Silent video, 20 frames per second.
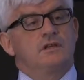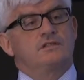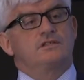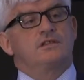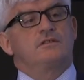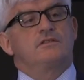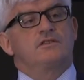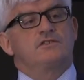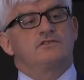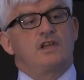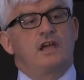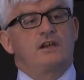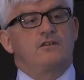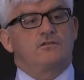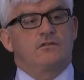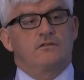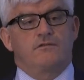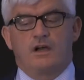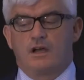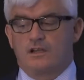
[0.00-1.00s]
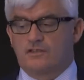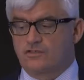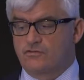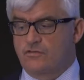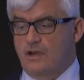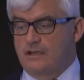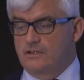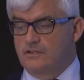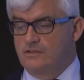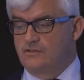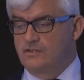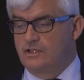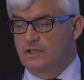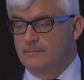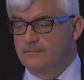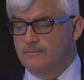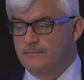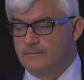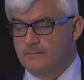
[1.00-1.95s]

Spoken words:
is at the centre of our strategy.